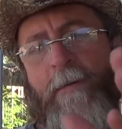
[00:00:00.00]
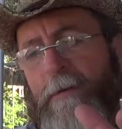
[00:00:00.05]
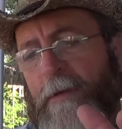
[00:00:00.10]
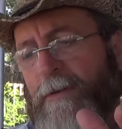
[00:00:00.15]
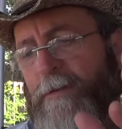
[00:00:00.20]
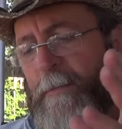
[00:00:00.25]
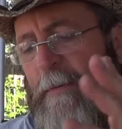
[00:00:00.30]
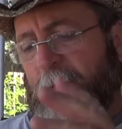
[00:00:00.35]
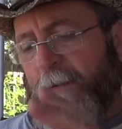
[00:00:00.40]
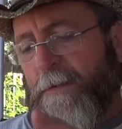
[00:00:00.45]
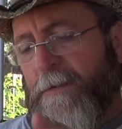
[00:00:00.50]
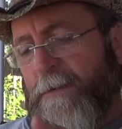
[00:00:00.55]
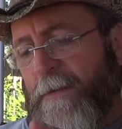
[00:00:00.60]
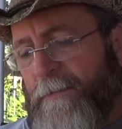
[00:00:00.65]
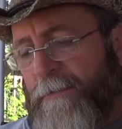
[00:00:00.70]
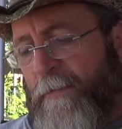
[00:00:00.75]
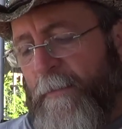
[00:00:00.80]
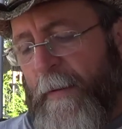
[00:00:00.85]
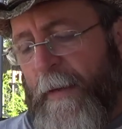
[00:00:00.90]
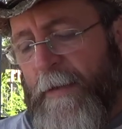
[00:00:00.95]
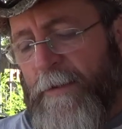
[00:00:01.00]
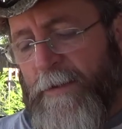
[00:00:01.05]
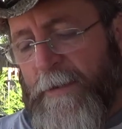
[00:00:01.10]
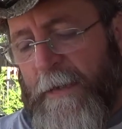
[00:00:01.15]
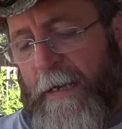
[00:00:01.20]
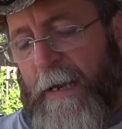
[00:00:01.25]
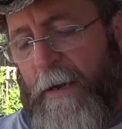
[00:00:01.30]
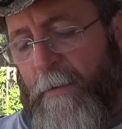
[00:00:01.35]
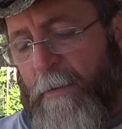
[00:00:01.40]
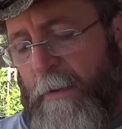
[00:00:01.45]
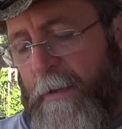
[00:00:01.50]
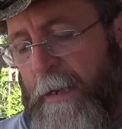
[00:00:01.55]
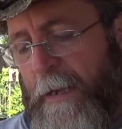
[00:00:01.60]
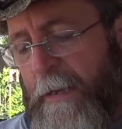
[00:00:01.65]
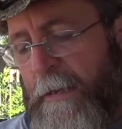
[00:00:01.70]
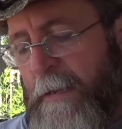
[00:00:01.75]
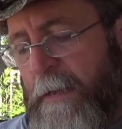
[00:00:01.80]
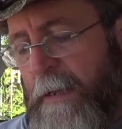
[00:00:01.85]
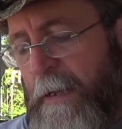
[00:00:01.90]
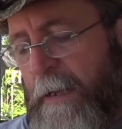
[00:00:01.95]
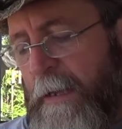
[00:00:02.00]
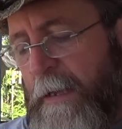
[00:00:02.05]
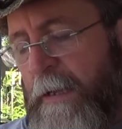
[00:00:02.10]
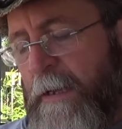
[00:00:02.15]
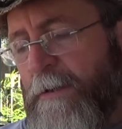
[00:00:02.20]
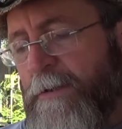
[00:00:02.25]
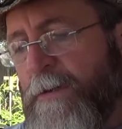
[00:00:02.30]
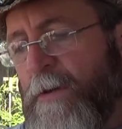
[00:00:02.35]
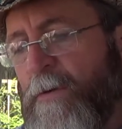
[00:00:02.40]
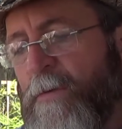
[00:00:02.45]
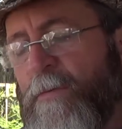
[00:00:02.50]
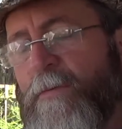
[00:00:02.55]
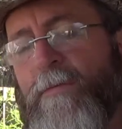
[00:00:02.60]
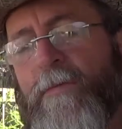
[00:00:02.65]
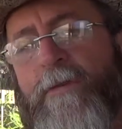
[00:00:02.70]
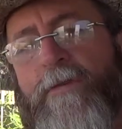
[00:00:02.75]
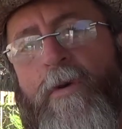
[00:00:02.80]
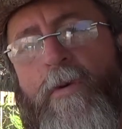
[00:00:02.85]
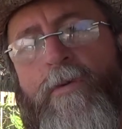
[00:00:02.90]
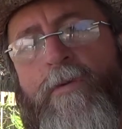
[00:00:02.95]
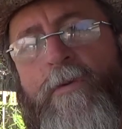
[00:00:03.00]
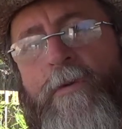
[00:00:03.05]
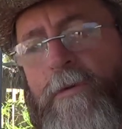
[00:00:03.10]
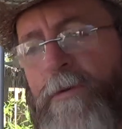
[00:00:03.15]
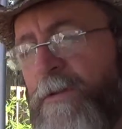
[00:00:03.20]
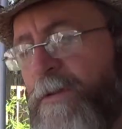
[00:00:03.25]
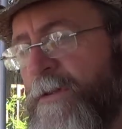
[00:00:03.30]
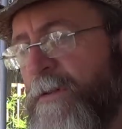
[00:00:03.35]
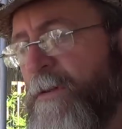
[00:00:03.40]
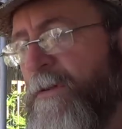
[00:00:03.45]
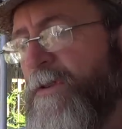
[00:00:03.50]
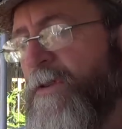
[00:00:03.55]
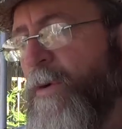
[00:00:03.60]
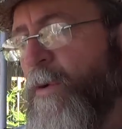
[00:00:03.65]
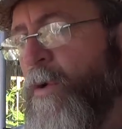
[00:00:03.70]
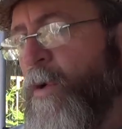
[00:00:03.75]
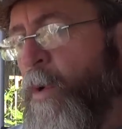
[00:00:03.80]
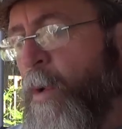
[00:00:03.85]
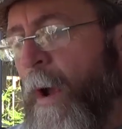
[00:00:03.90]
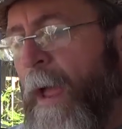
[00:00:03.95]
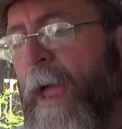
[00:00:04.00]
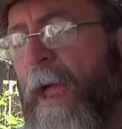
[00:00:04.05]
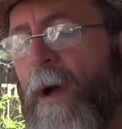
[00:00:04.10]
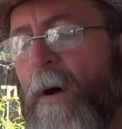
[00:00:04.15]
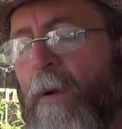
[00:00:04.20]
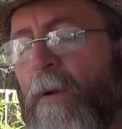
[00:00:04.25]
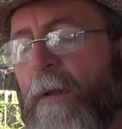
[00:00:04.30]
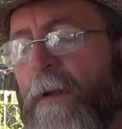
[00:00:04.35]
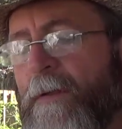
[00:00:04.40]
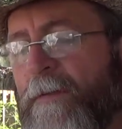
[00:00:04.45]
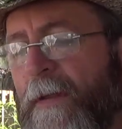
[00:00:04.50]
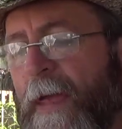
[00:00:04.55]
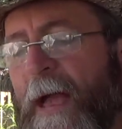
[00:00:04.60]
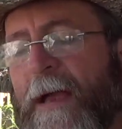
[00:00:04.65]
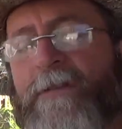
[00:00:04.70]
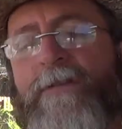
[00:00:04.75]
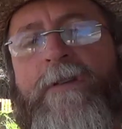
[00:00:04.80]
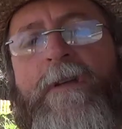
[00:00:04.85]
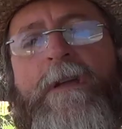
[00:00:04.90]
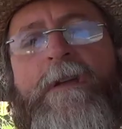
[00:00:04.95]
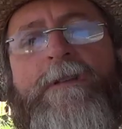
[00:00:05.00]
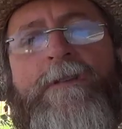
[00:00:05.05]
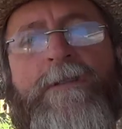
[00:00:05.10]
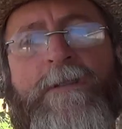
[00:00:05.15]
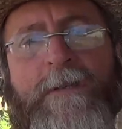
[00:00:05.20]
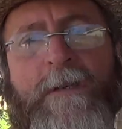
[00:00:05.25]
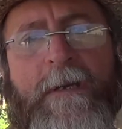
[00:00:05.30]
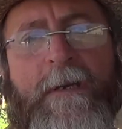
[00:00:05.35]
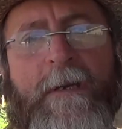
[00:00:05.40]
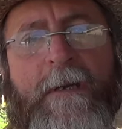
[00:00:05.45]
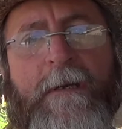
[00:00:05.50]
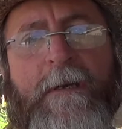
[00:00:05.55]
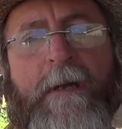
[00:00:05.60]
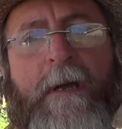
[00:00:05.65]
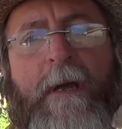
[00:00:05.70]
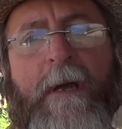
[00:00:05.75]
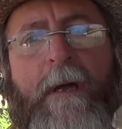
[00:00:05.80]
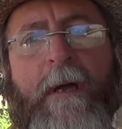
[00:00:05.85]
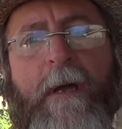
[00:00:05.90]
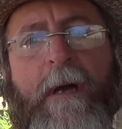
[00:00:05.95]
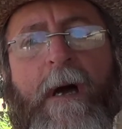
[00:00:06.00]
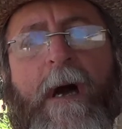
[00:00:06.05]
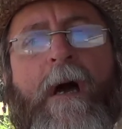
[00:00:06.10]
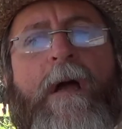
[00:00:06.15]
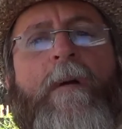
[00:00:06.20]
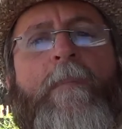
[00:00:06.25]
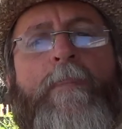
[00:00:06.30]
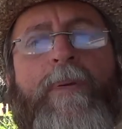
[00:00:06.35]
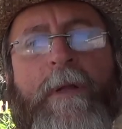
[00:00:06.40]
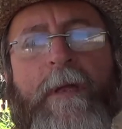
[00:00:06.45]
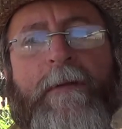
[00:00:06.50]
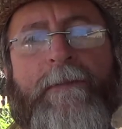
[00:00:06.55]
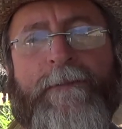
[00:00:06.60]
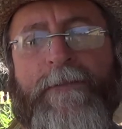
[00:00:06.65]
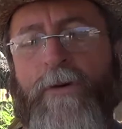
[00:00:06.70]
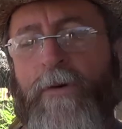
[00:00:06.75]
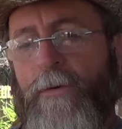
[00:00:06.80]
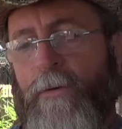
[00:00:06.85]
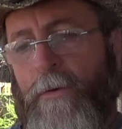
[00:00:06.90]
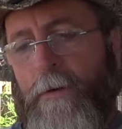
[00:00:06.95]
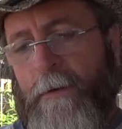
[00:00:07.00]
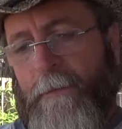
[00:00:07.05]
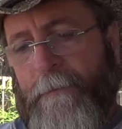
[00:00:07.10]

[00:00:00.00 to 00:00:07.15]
they spit this information out, okay? So, so, so quail is actually considered a complete food.